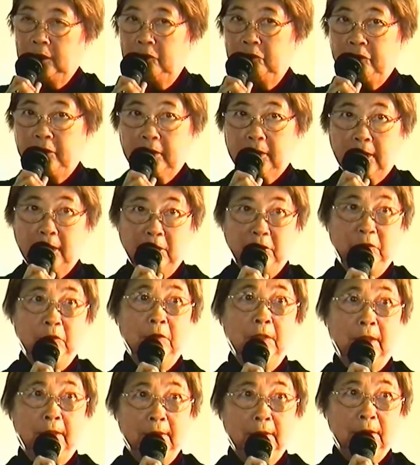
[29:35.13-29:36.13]
In fact, I
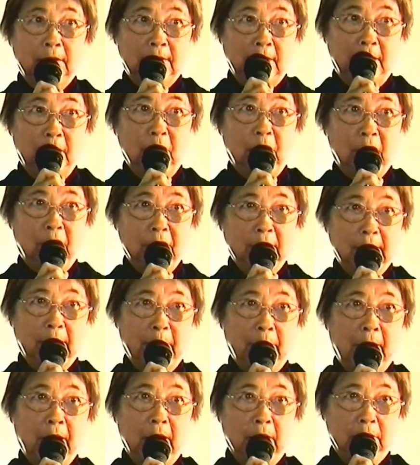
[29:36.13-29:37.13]
couldn't understand what it was
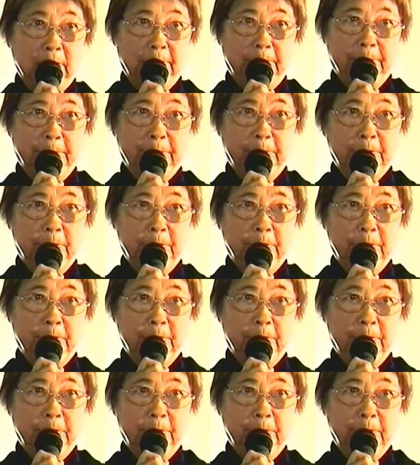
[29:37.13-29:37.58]
about.